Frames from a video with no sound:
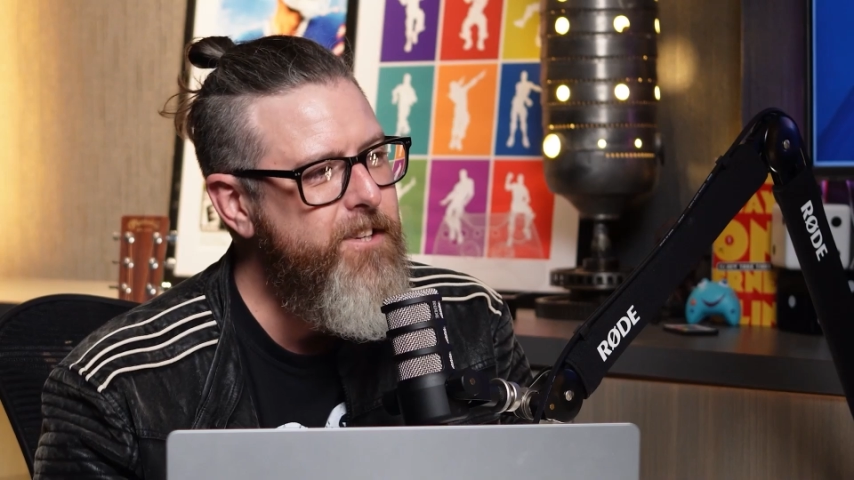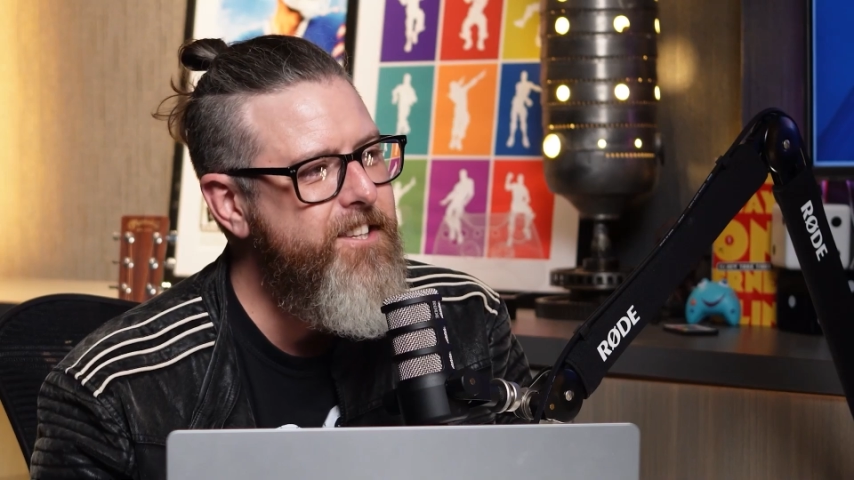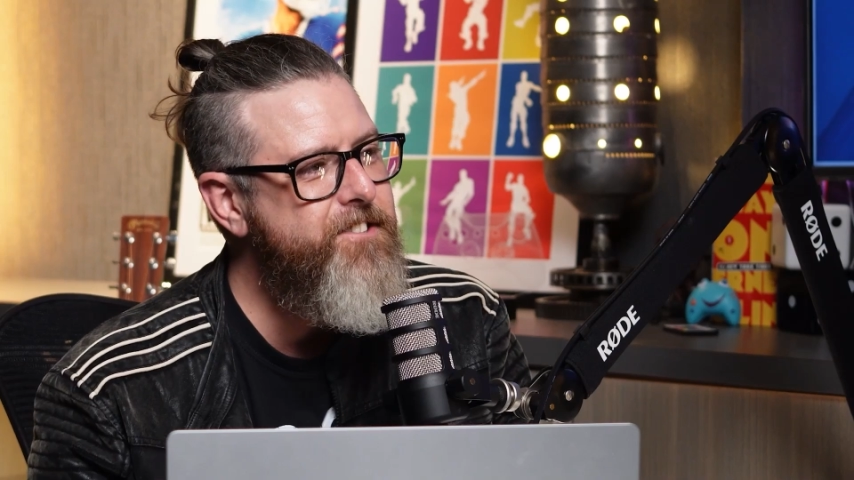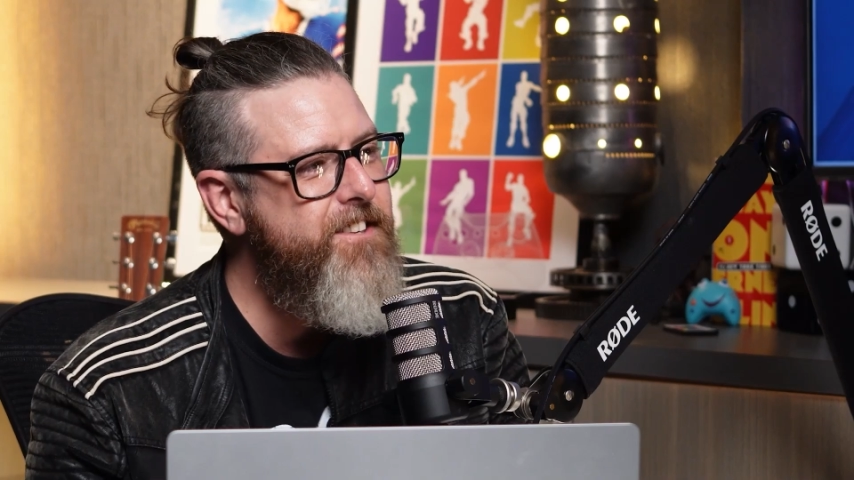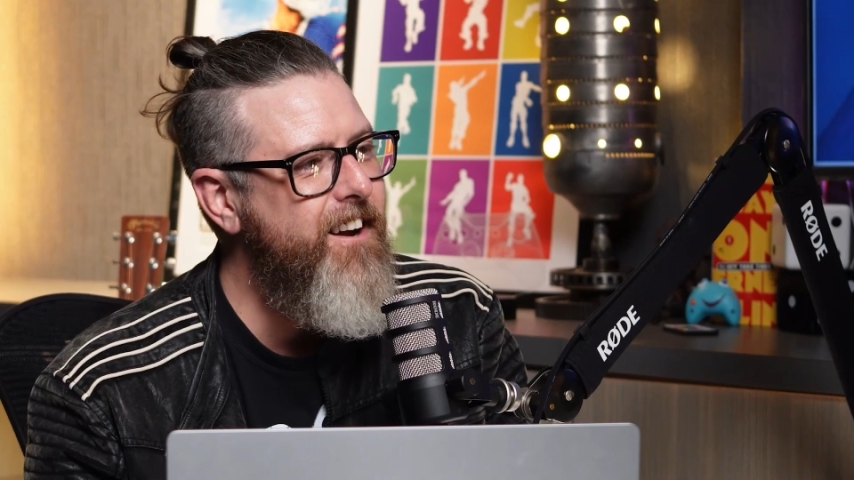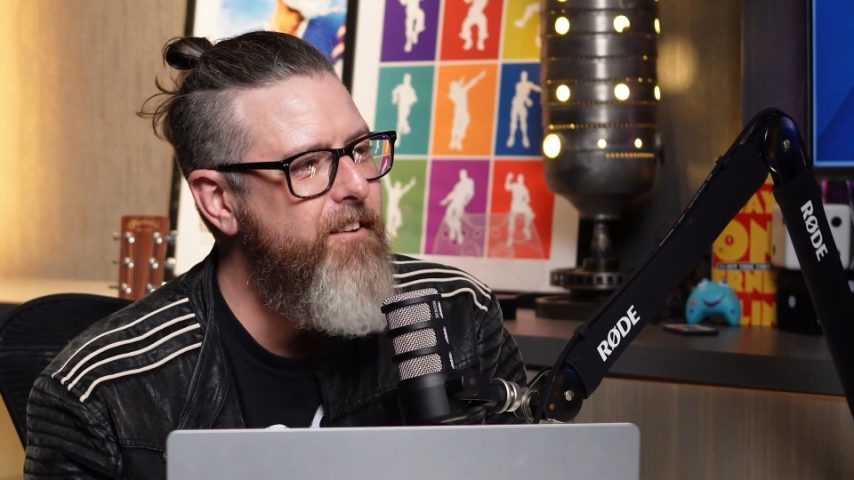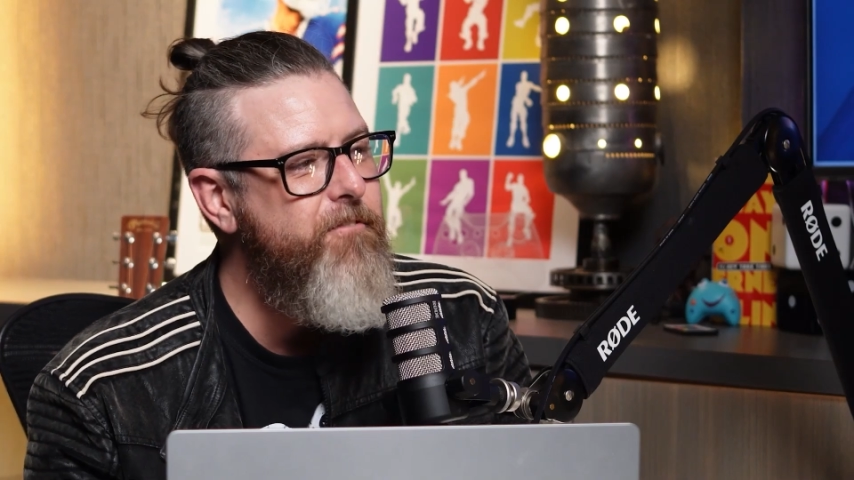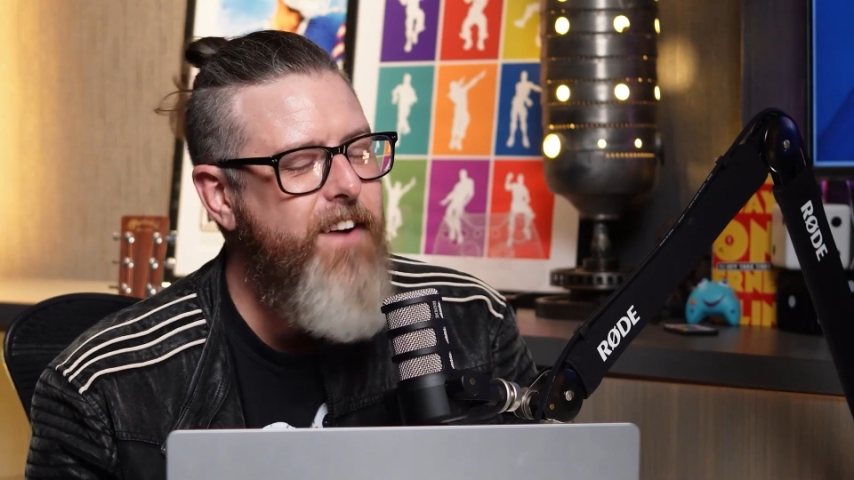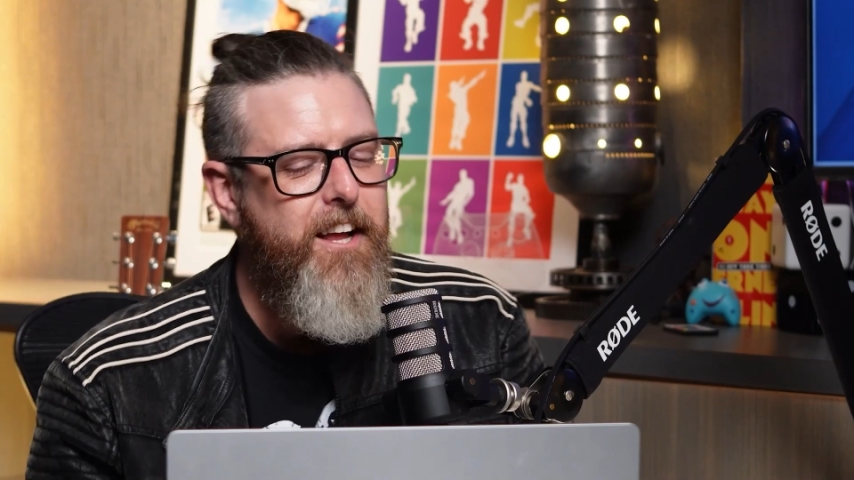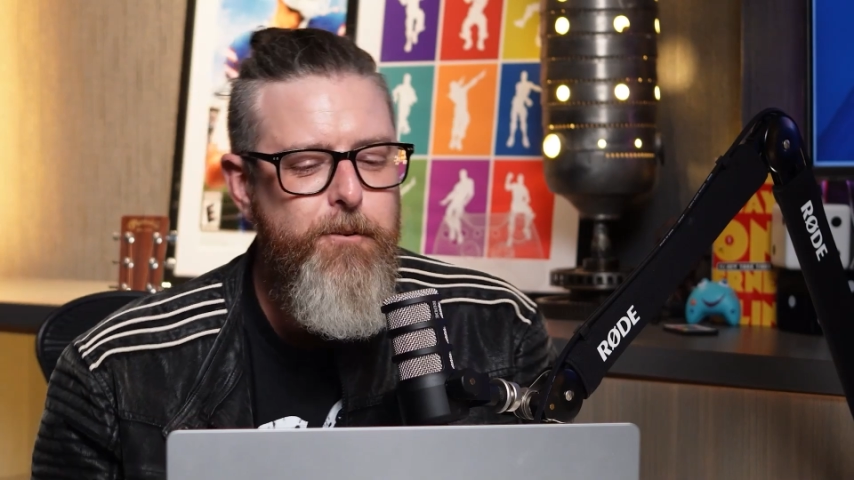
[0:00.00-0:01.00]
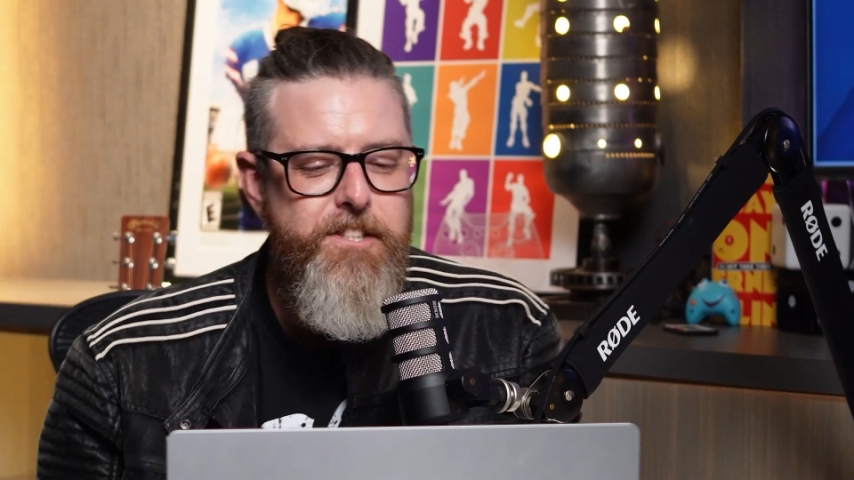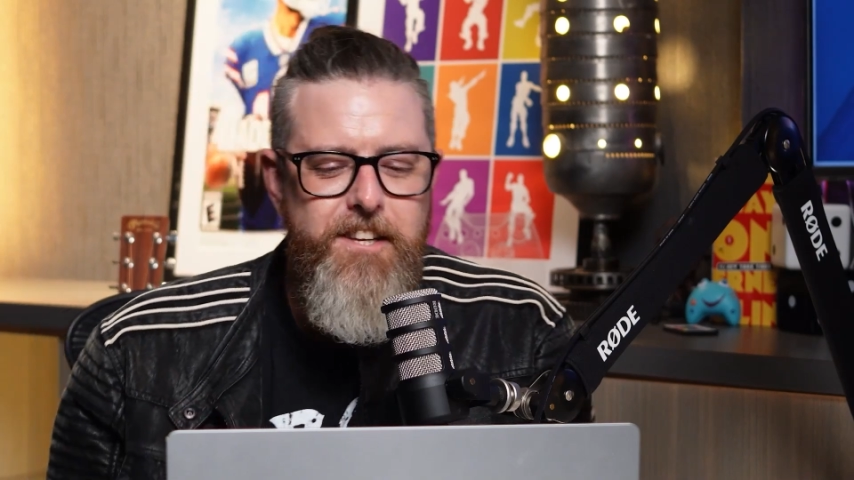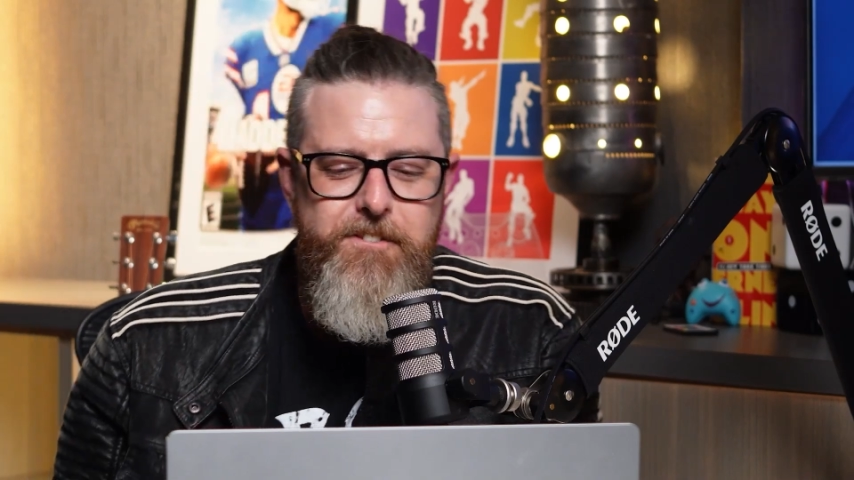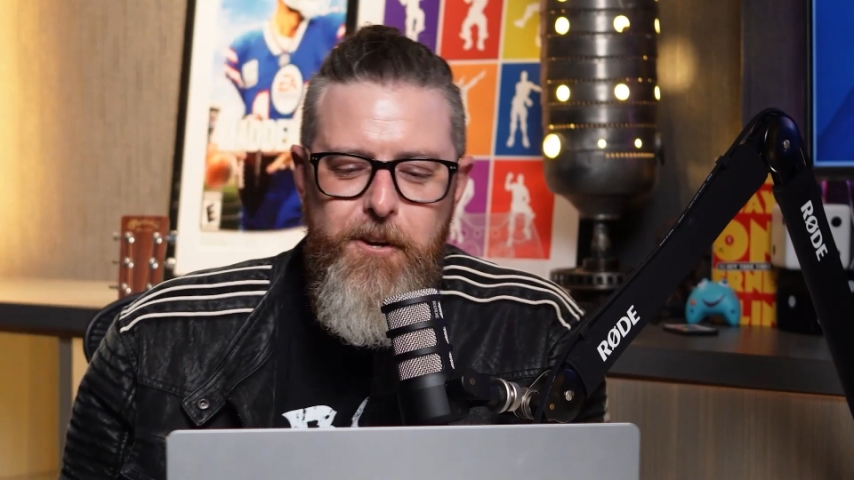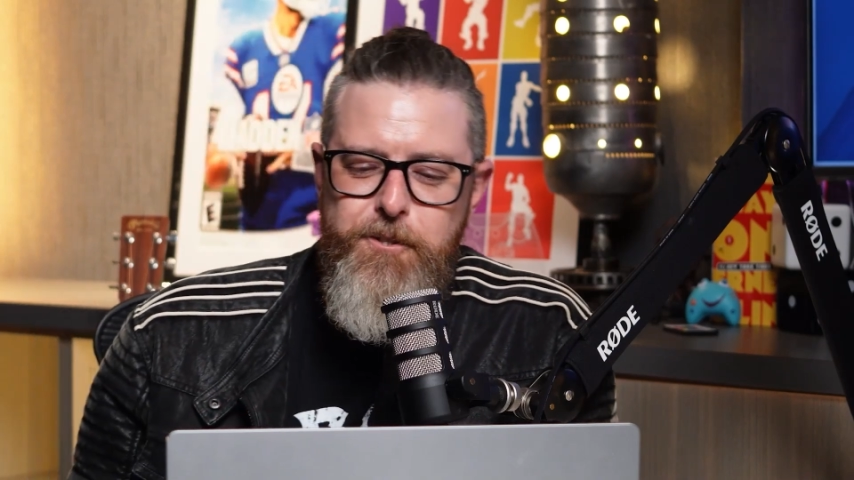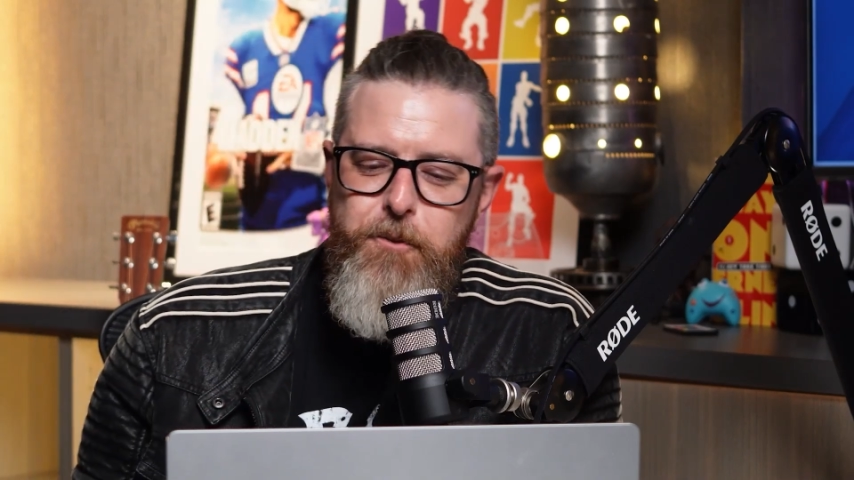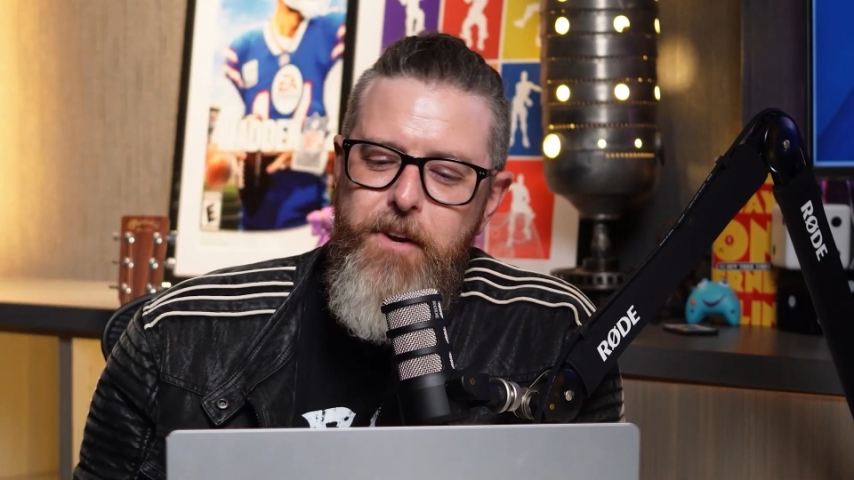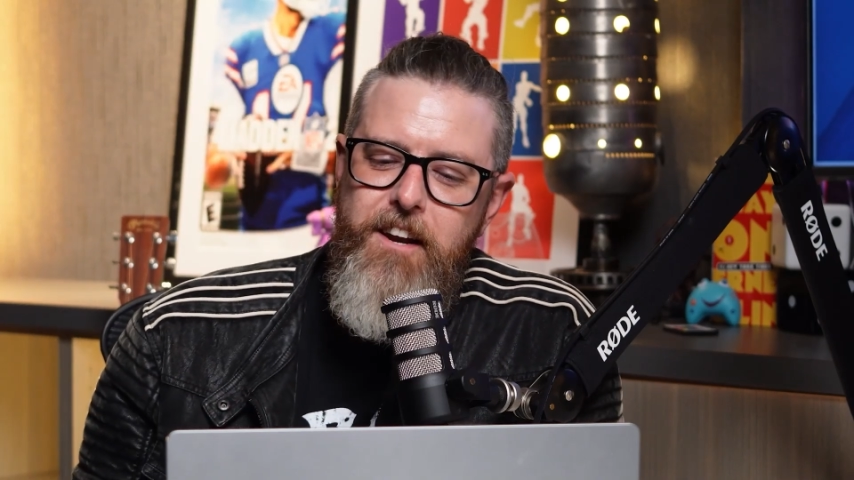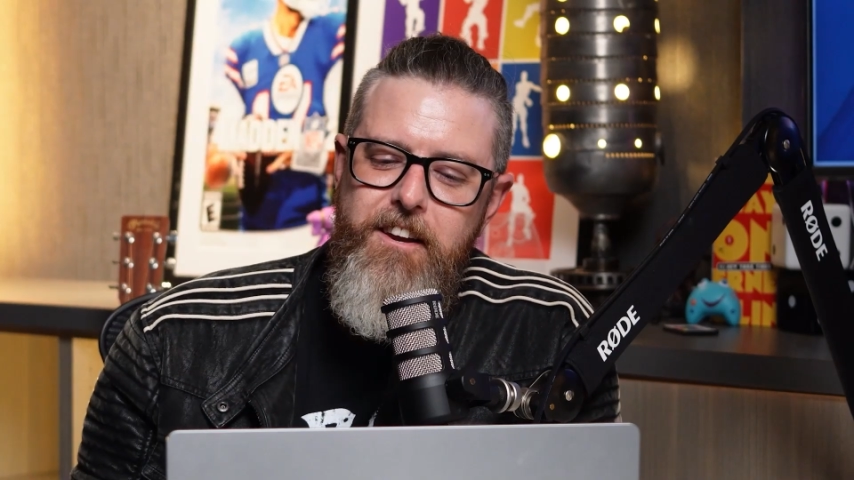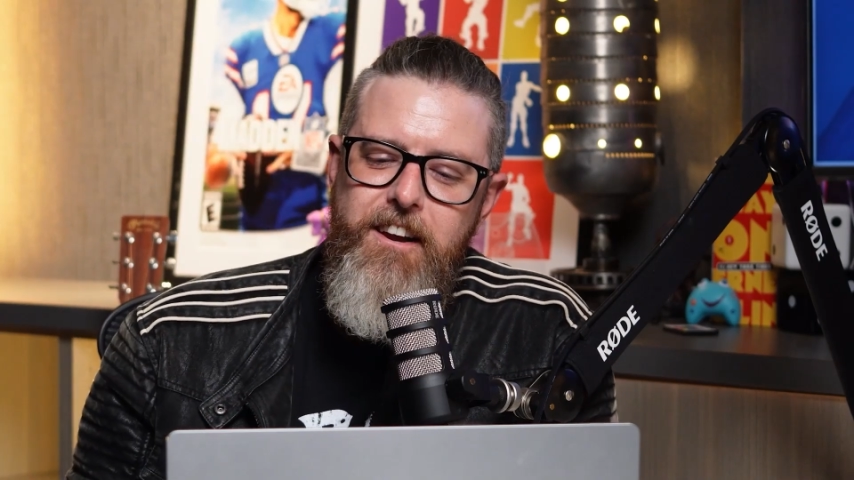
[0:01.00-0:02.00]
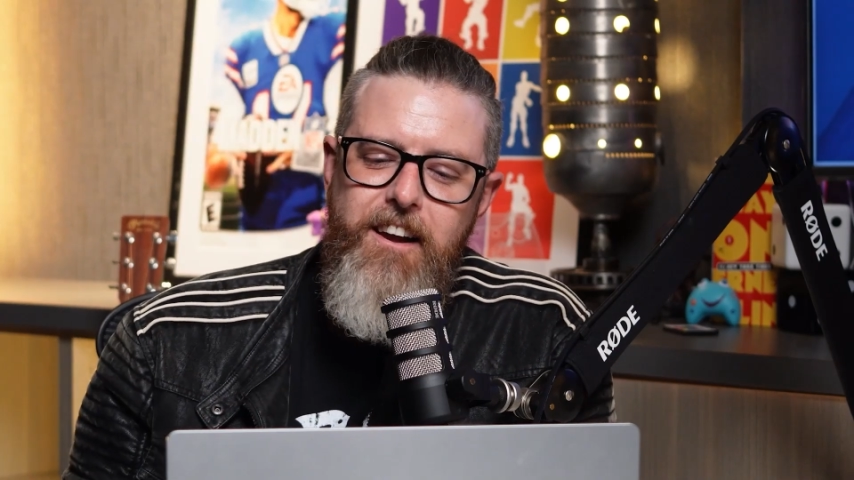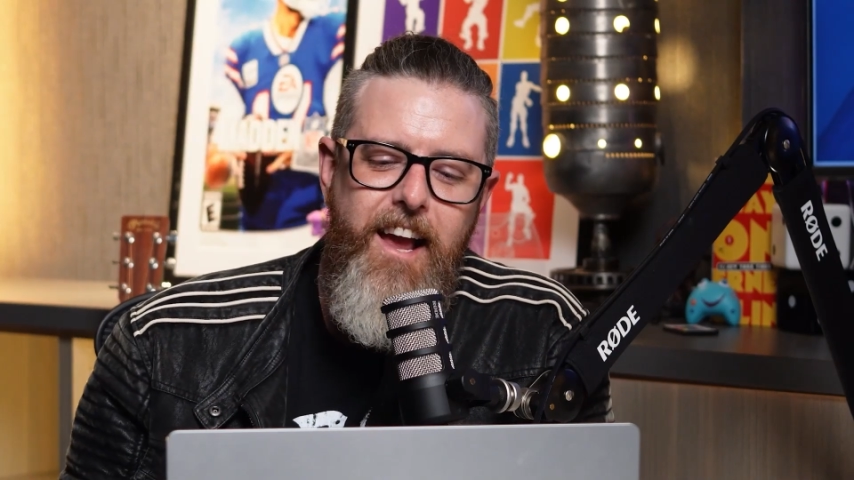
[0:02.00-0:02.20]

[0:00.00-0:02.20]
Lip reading: Please follow us on social media